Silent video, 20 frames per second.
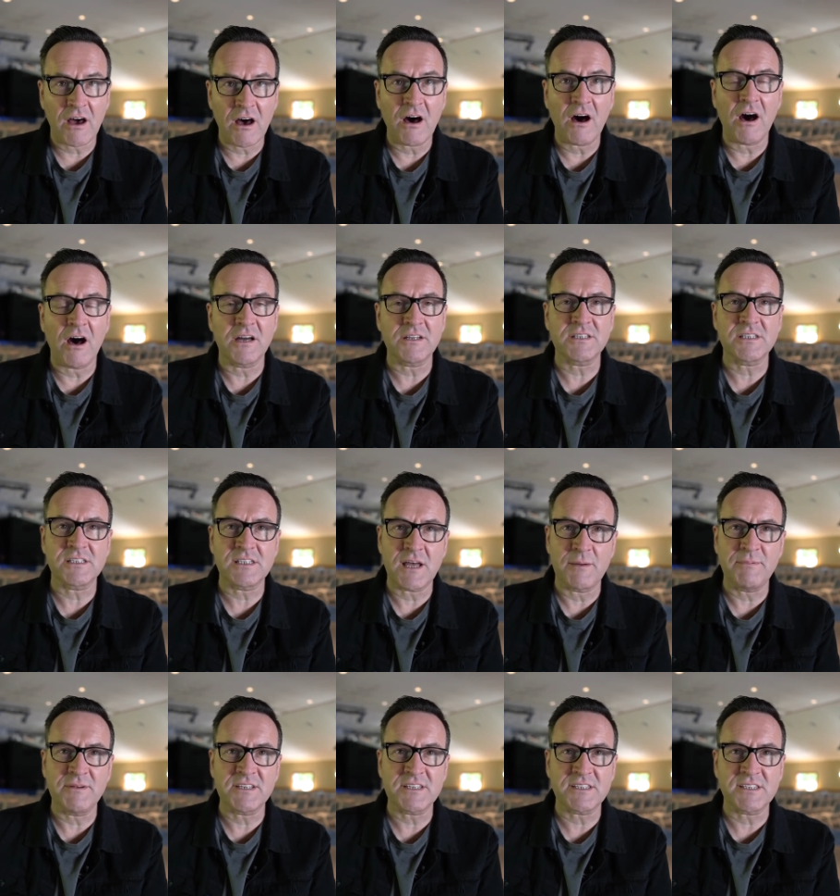hard to
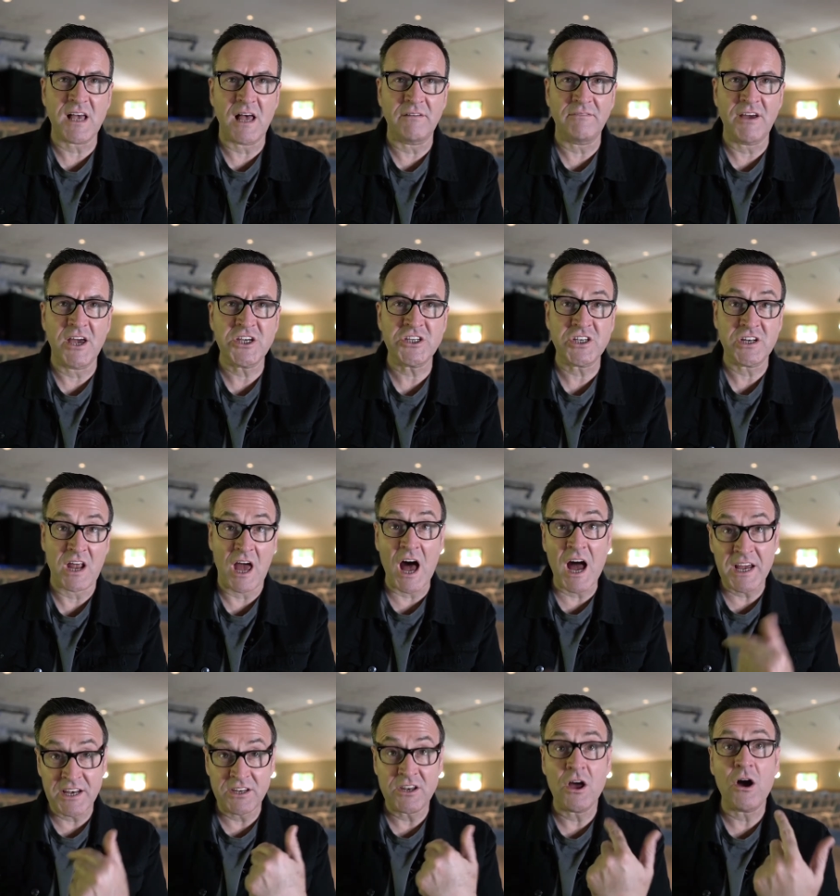step into salvation.
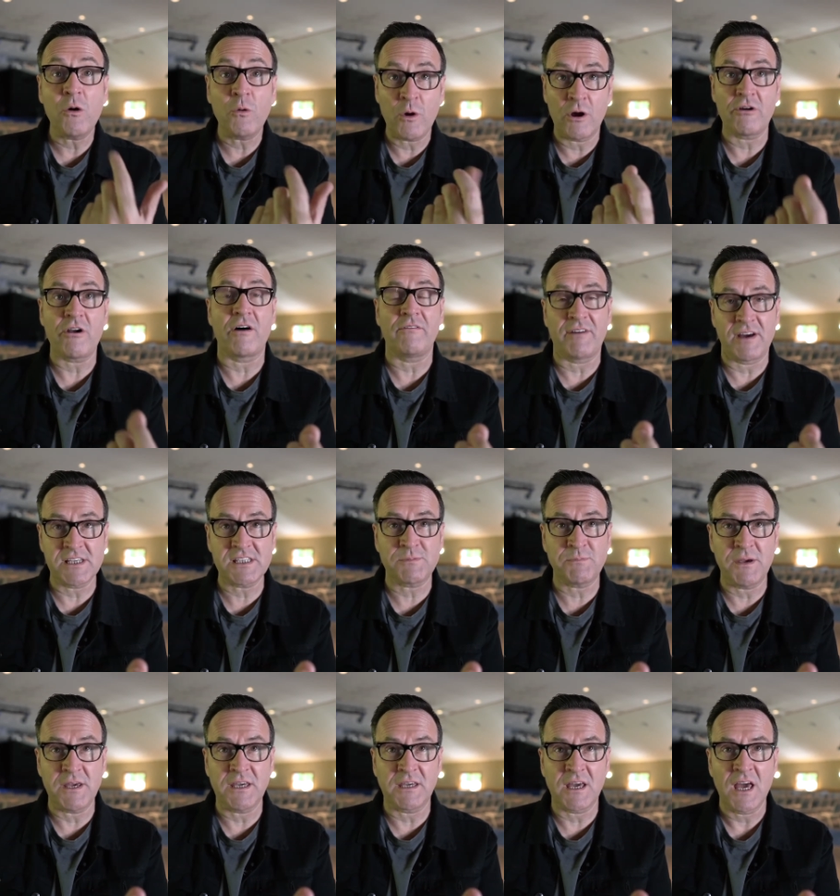I know whereof I
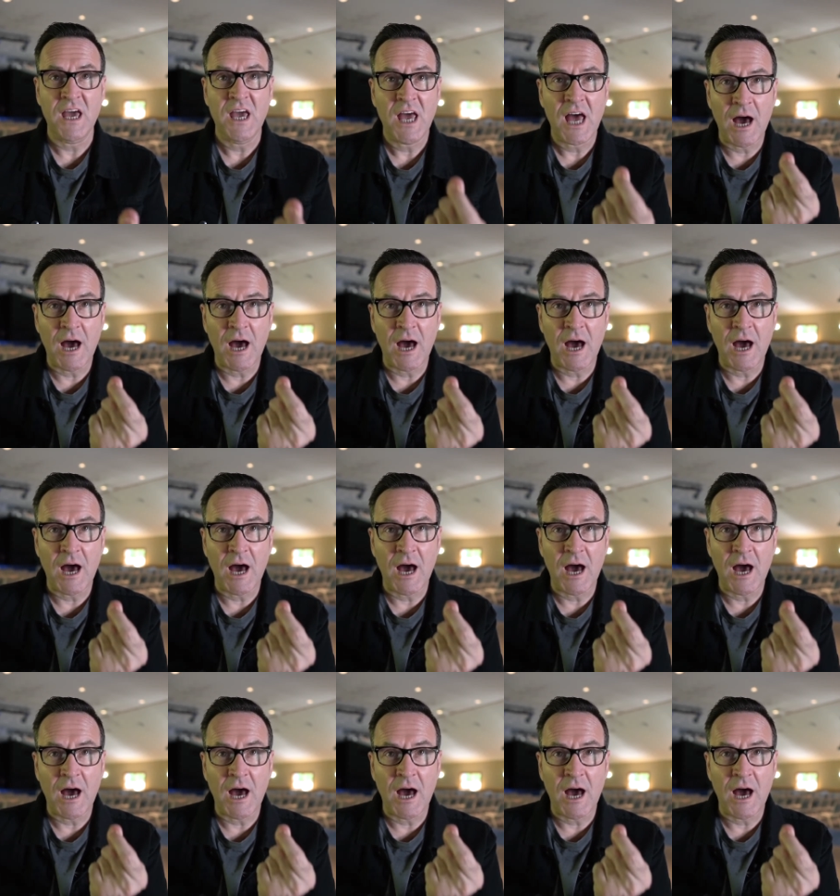speak.